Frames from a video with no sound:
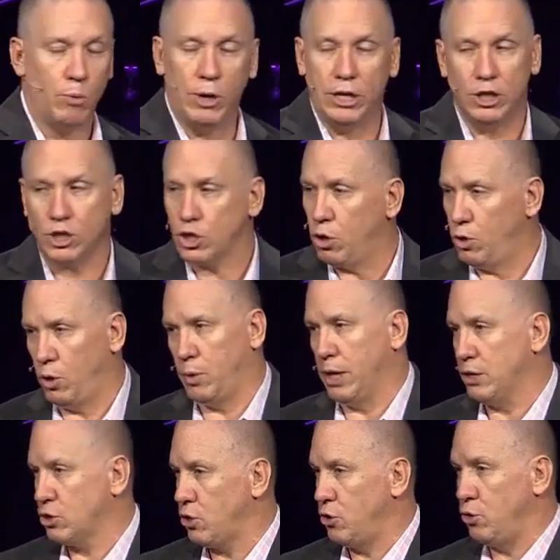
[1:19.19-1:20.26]
We just don't know what
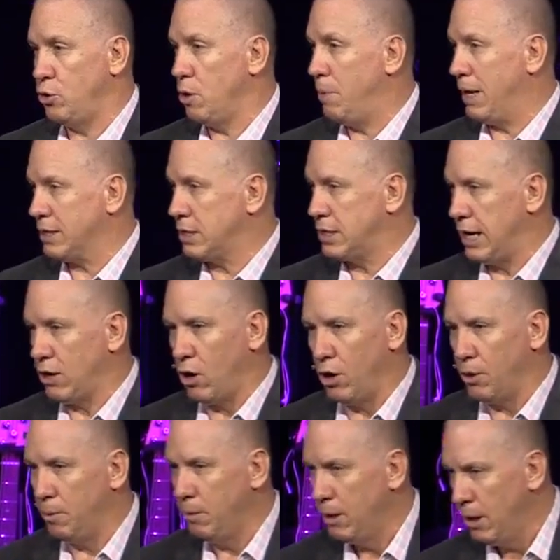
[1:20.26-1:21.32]
else to do. They're about to take all
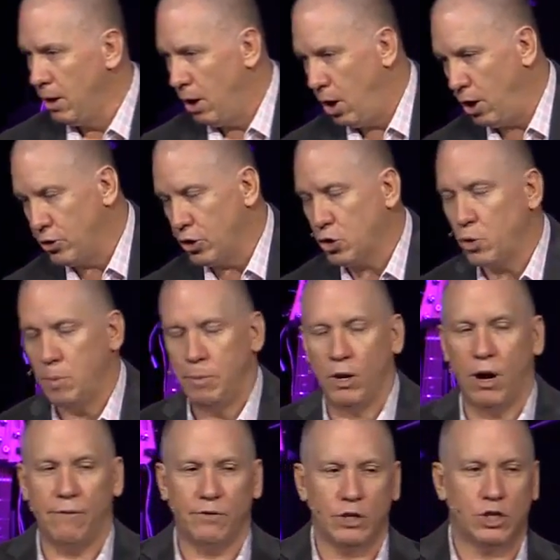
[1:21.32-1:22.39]
the, all the equipment
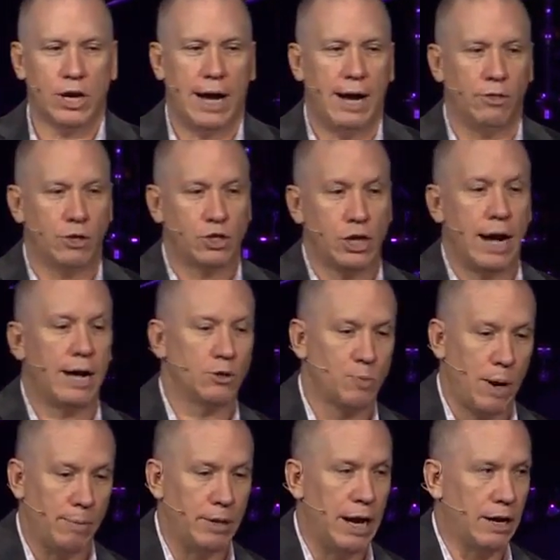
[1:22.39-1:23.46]
off the child, and the child's
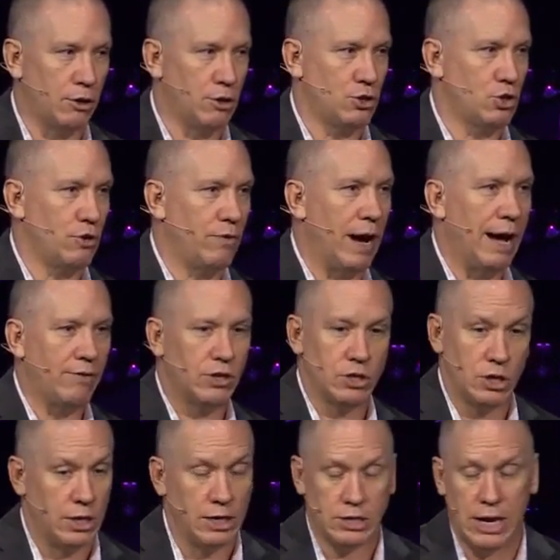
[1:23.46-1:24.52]
probably not going to survive
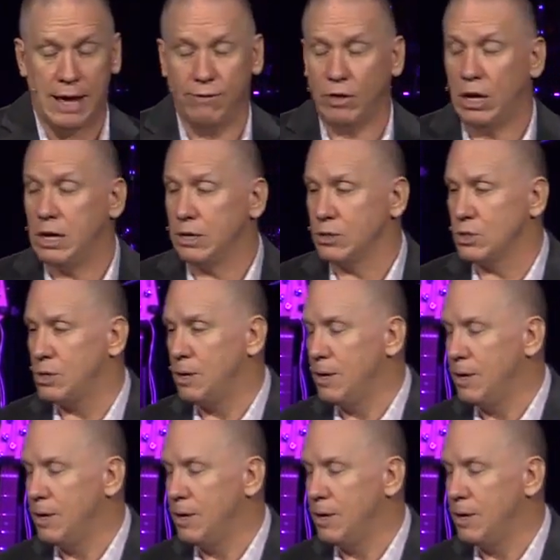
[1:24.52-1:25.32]
because it doesn't have lungs.